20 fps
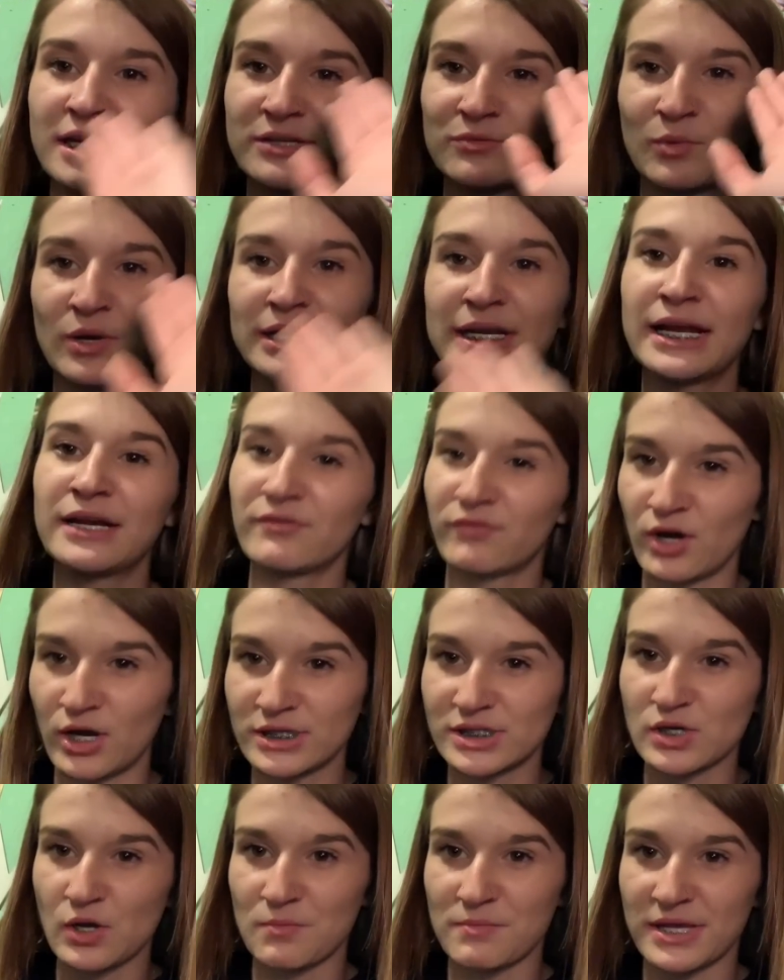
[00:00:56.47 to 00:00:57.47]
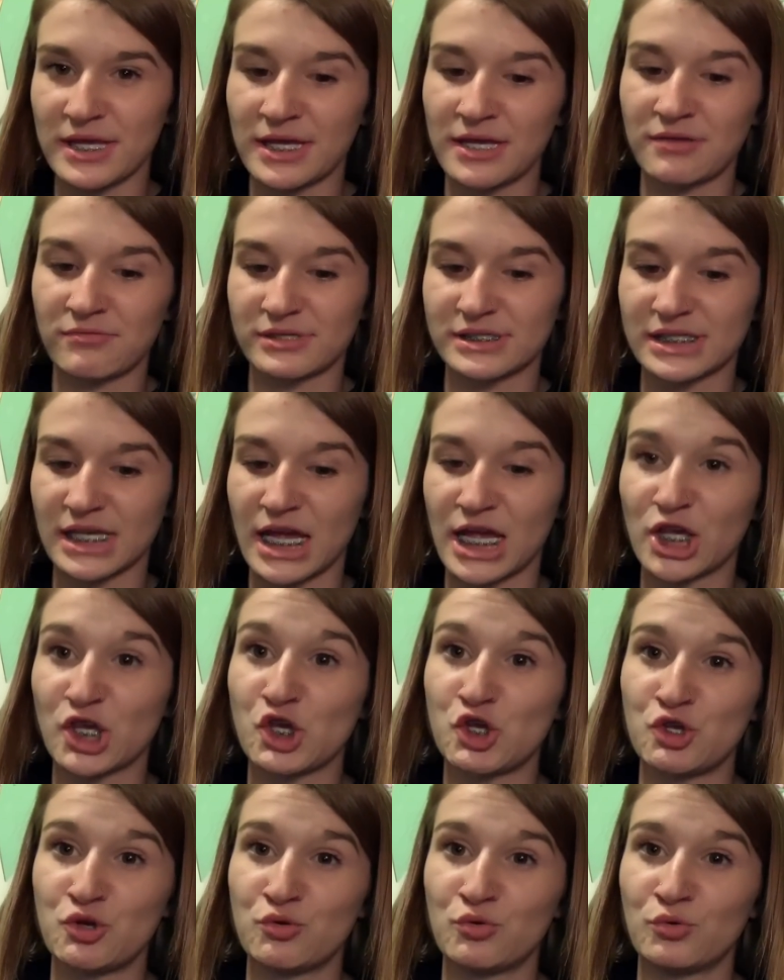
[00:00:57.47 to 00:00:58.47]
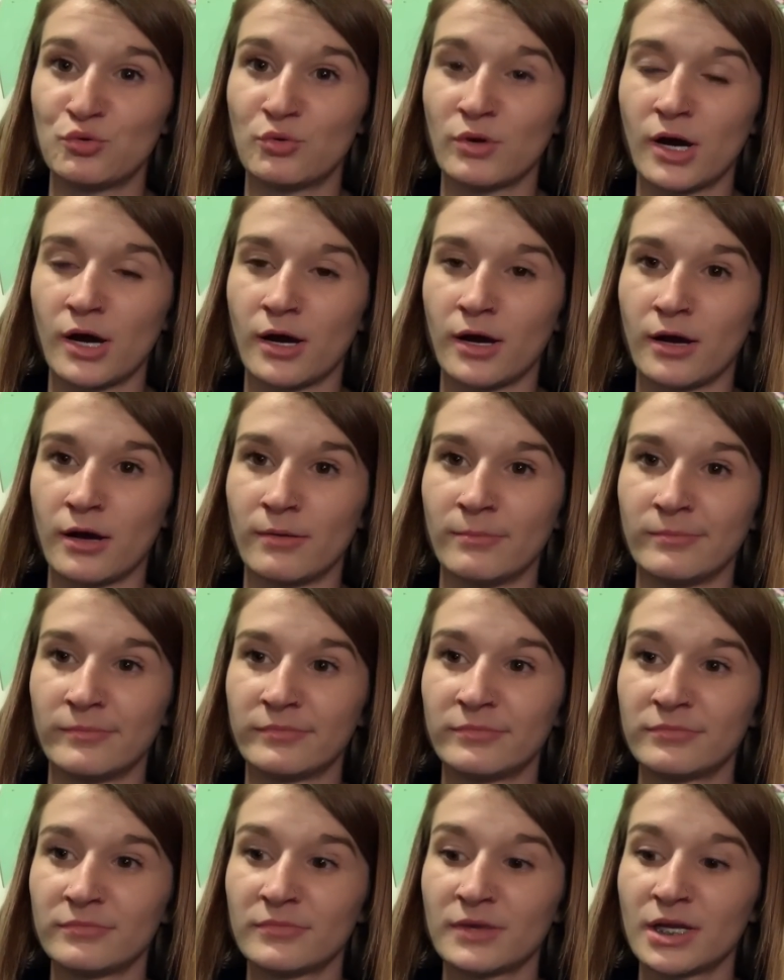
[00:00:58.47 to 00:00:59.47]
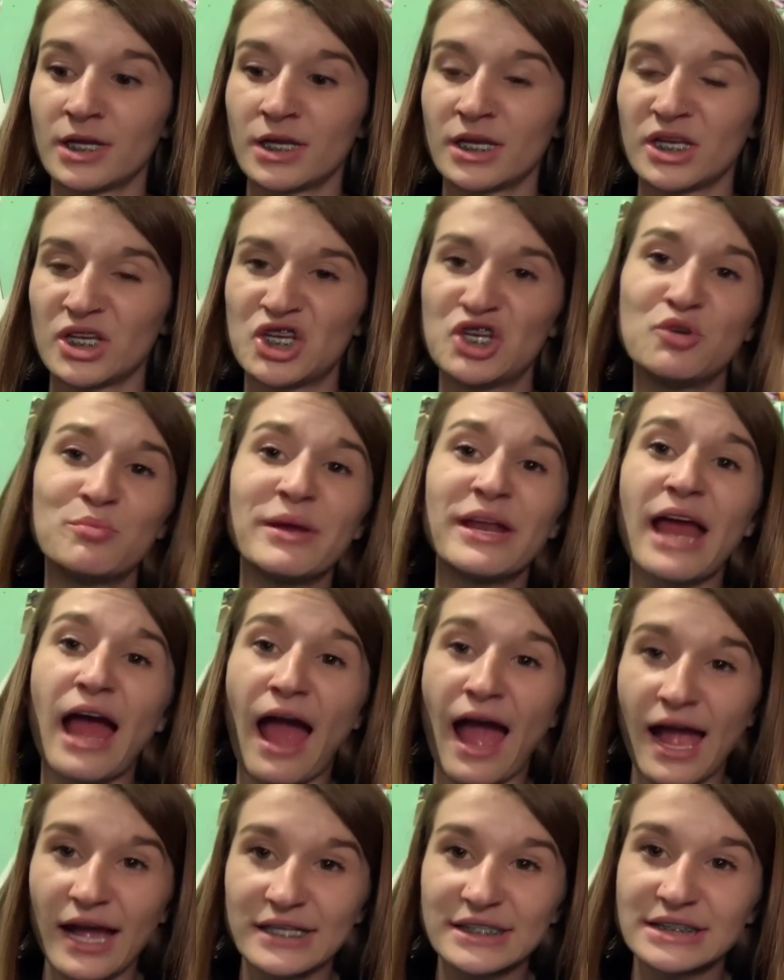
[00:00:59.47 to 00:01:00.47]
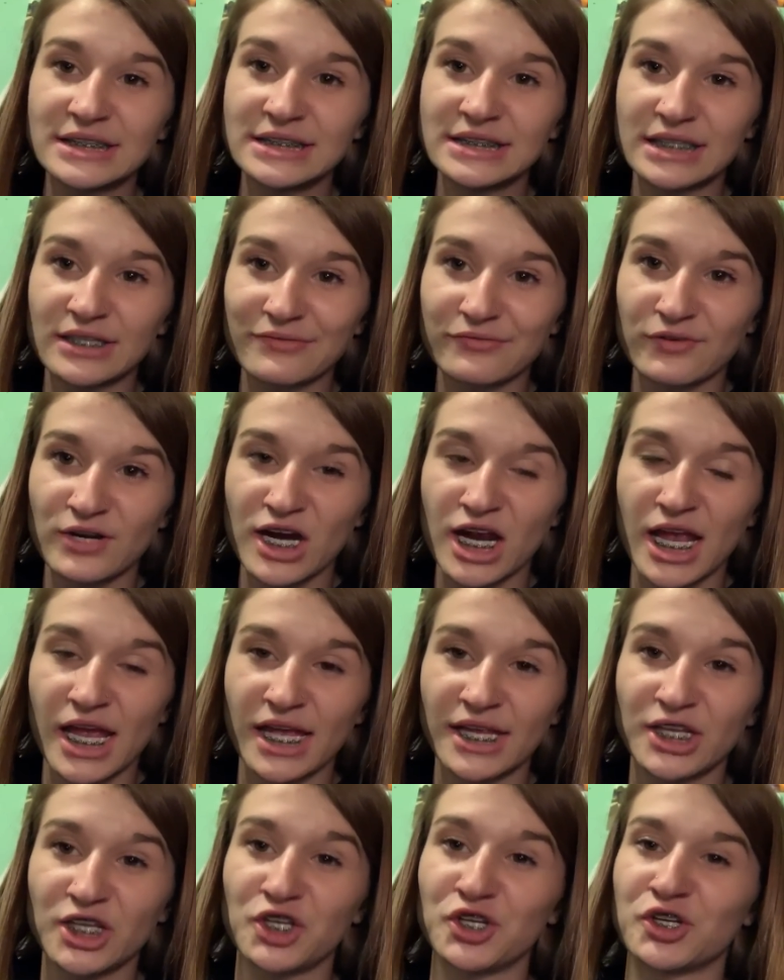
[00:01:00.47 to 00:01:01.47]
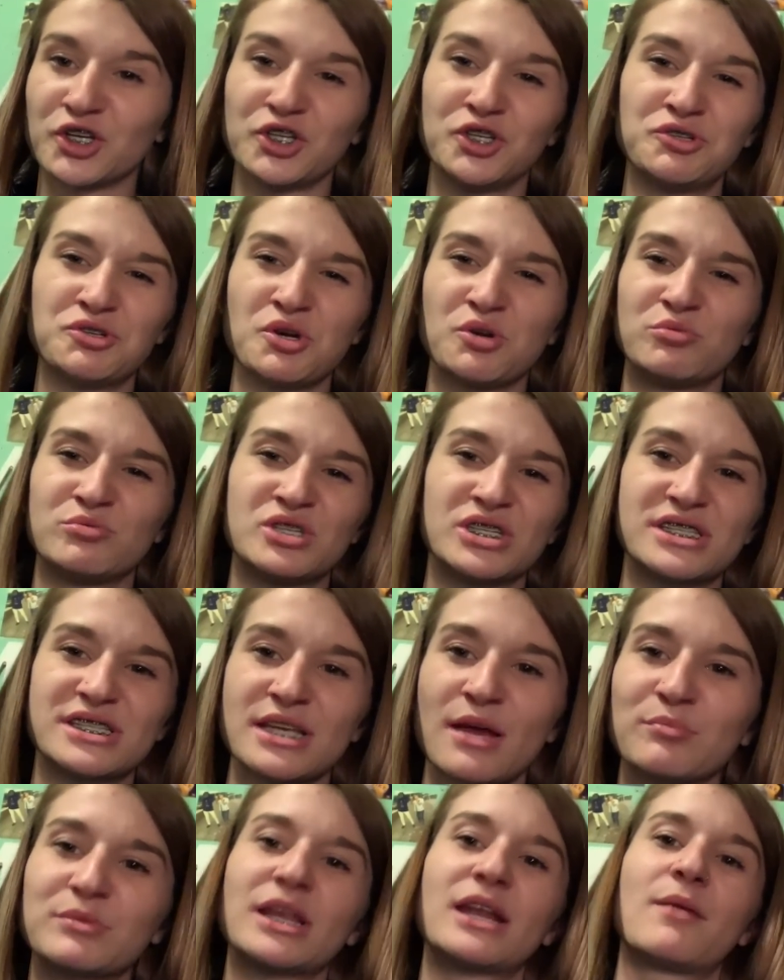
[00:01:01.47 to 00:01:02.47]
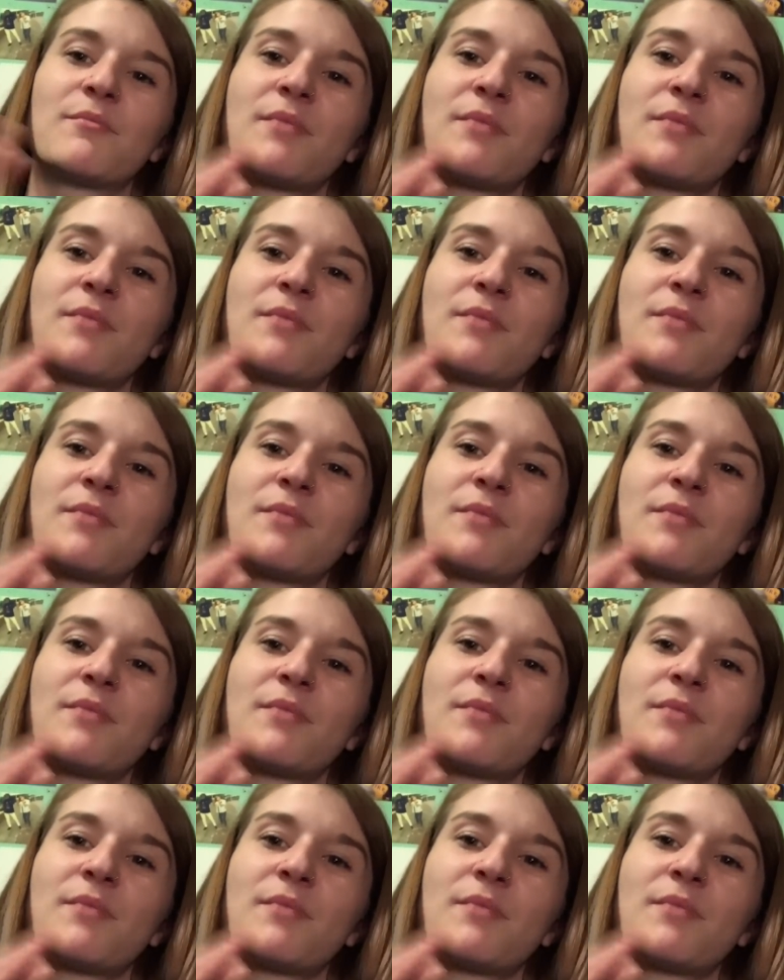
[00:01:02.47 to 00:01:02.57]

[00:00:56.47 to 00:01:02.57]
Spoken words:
one day Devon told me, he was like, you've been acting different. You know, just something